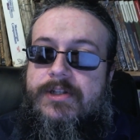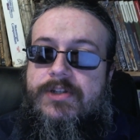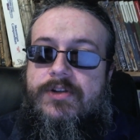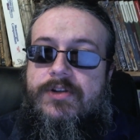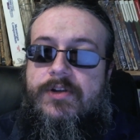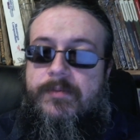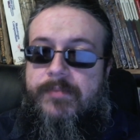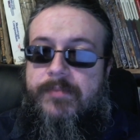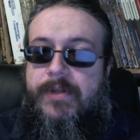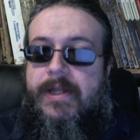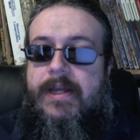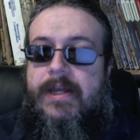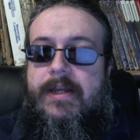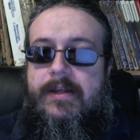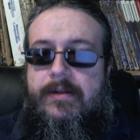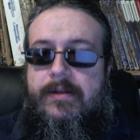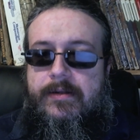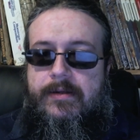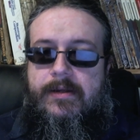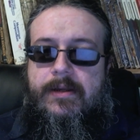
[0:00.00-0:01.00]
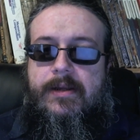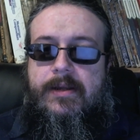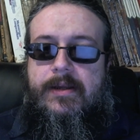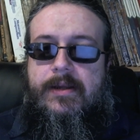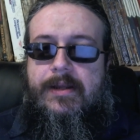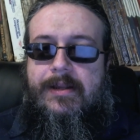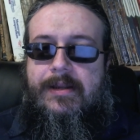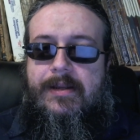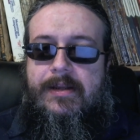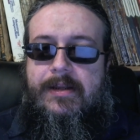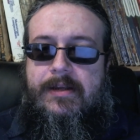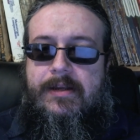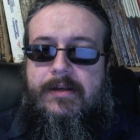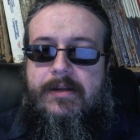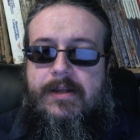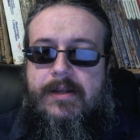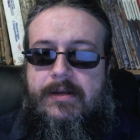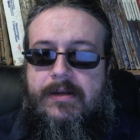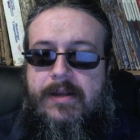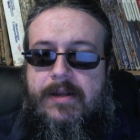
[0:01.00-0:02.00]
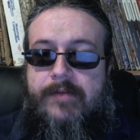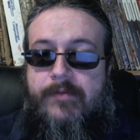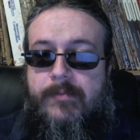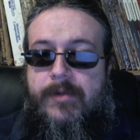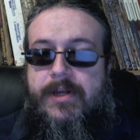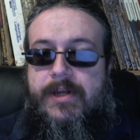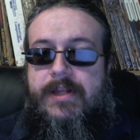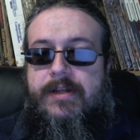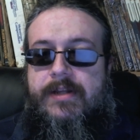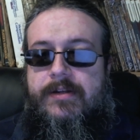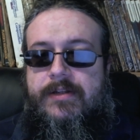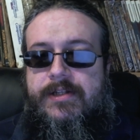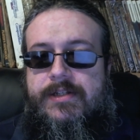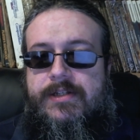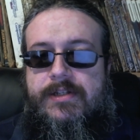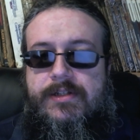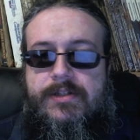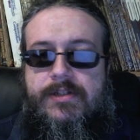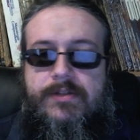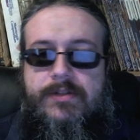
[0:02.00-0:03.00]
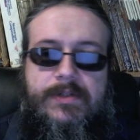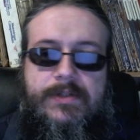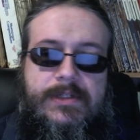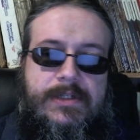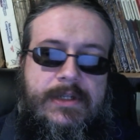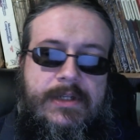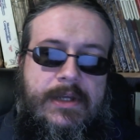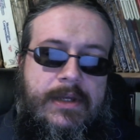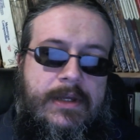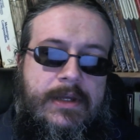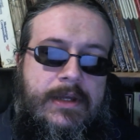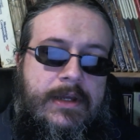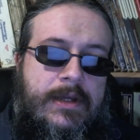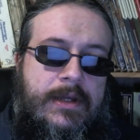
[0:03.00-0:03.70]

that you can play and everybody can listen to it.